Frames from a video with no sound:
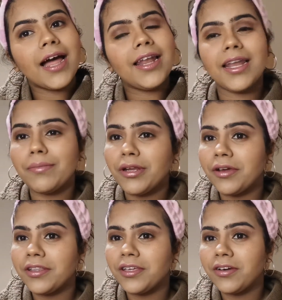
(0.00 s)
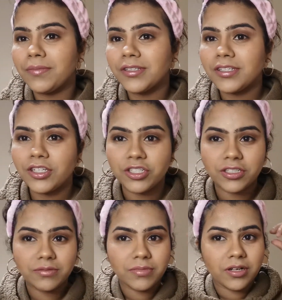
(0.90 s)
Let me know in the comment
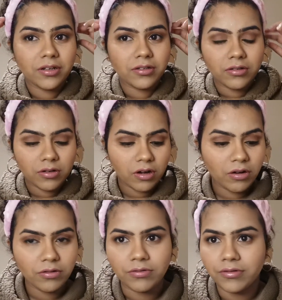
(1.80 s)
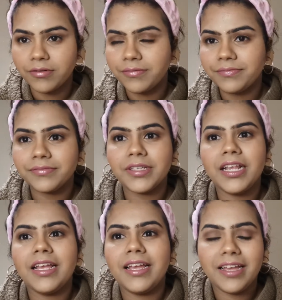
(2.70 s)
section below. Oh,
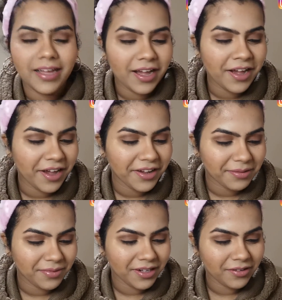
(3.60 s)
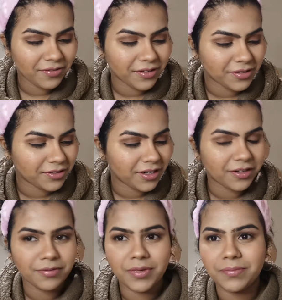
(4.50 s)
I completely forgot to add
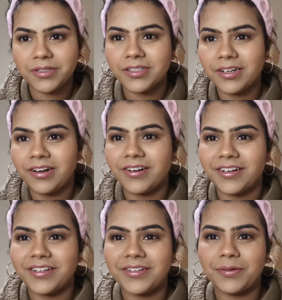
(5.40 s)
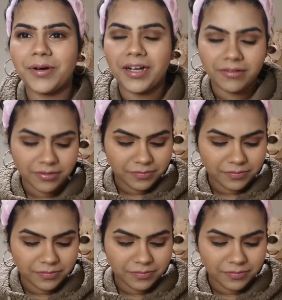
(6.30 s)
on my mascara. Wow.